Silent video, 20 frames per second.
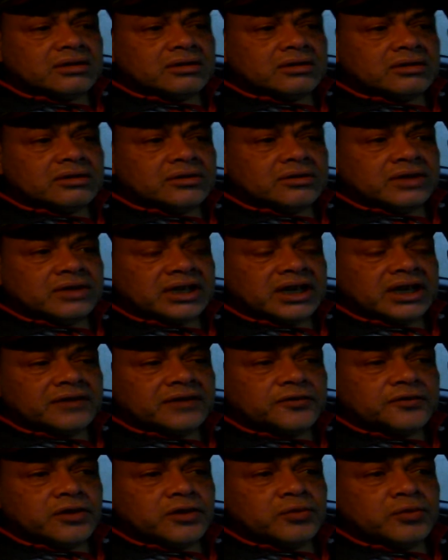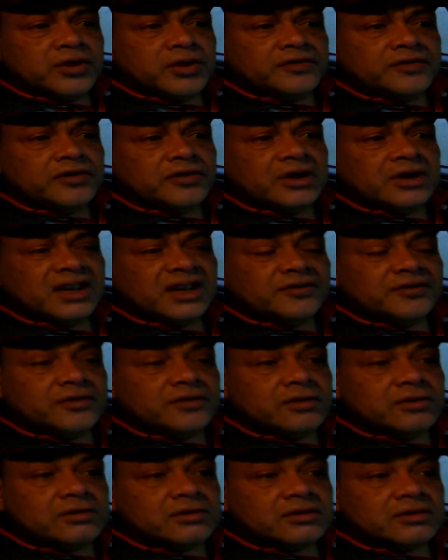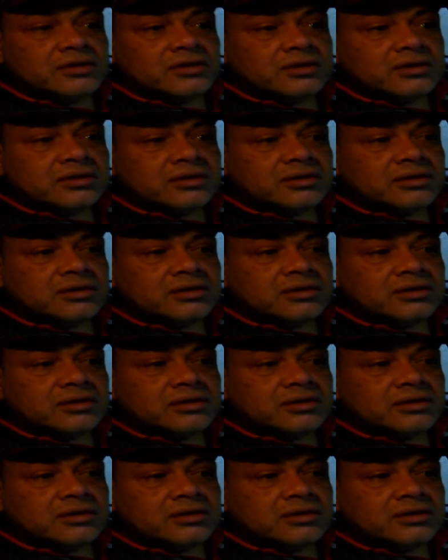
to create firmware for their phones.